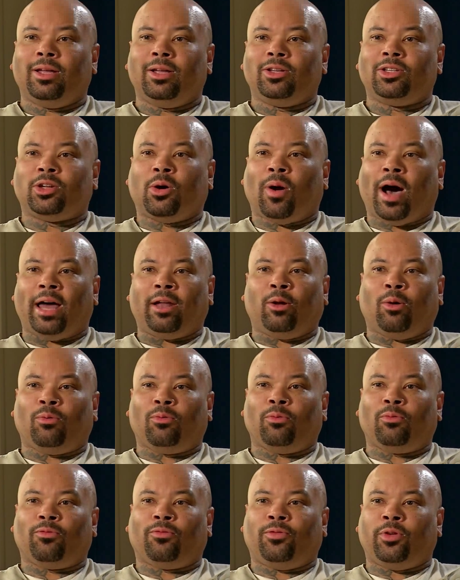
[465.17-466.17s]
So I don't
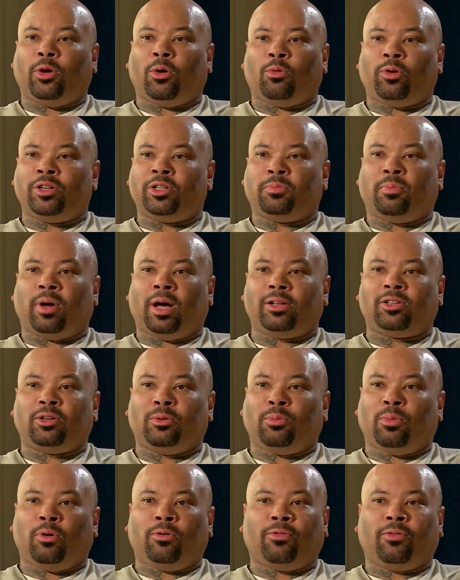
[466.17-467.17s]
feel
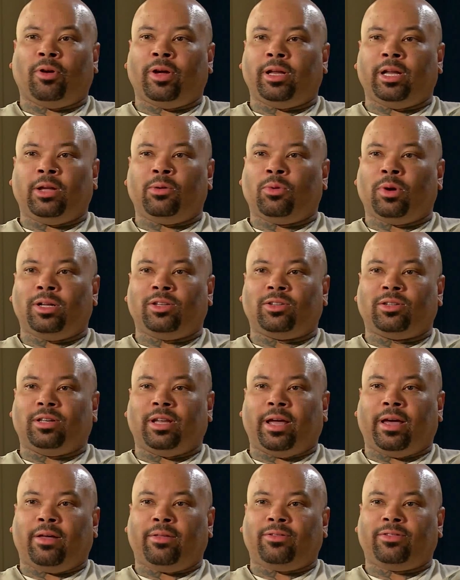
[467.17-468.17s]
responsible for anyone's
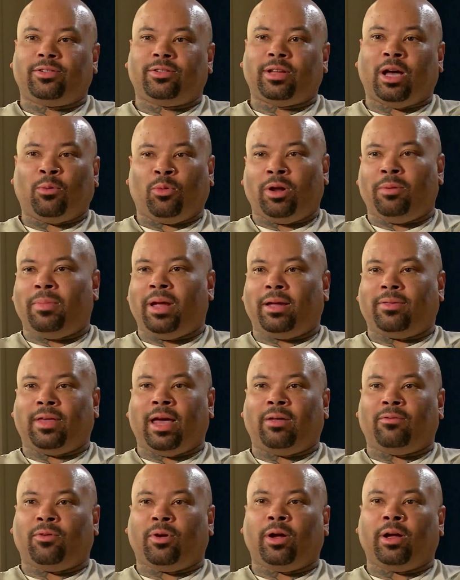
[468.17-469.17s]
deaths. I want to make
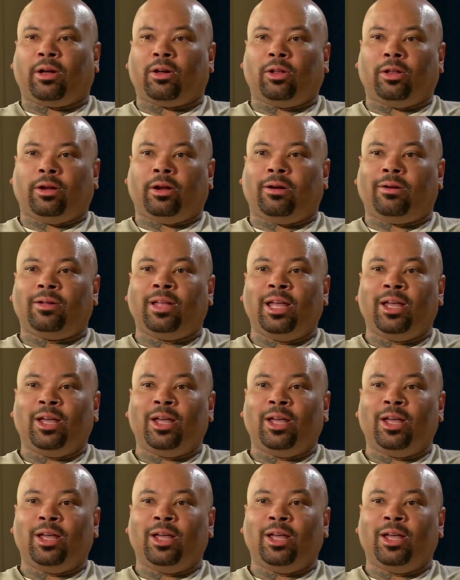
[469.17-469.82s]
that very clear.